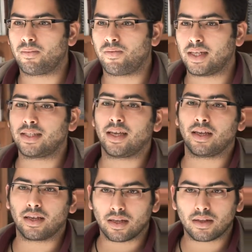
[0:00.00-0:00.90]

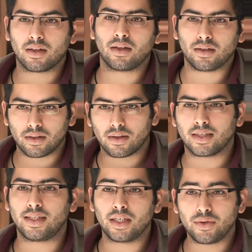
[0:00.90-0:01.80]
facing a
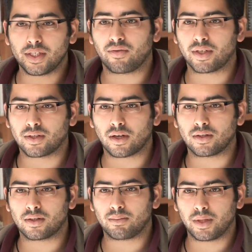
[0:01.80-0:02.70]
series of
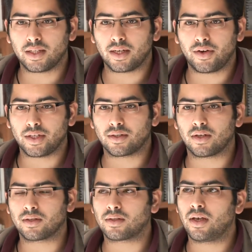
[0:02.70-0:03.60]
assaults, military
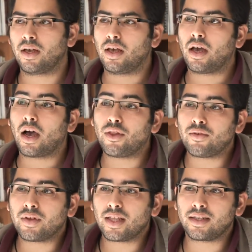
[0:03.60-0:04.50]
assaults. Other
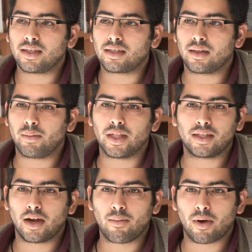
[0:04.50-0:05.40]
villages, the
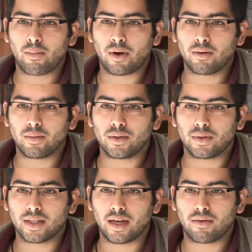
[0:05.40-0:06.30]
military bombardment
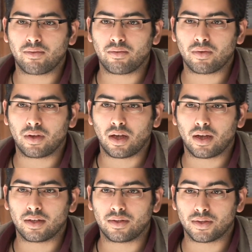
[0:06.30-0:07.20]
was enough
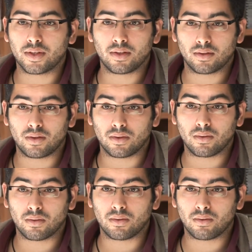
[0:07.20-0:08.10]

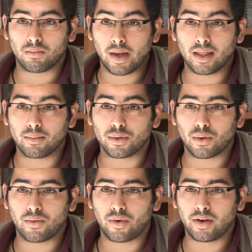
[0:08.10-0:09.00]
to make them
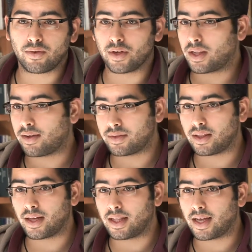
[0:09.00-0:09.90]
so afraid for their lives
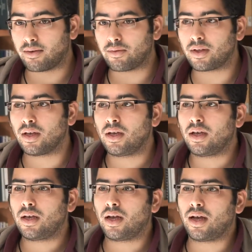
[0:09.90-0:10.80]
that they left.
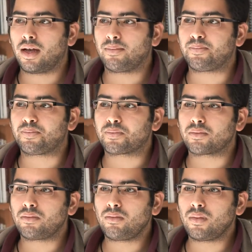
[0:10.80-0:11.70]

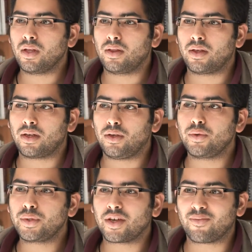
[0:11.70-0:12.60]
The
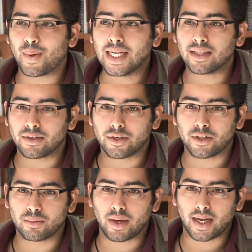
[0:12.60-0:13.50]
use of
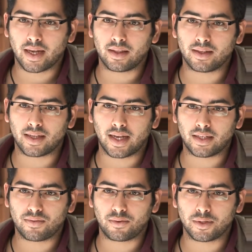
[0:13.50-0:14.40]
massacres by the
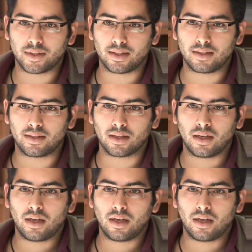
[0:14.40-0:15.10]
Zionist forces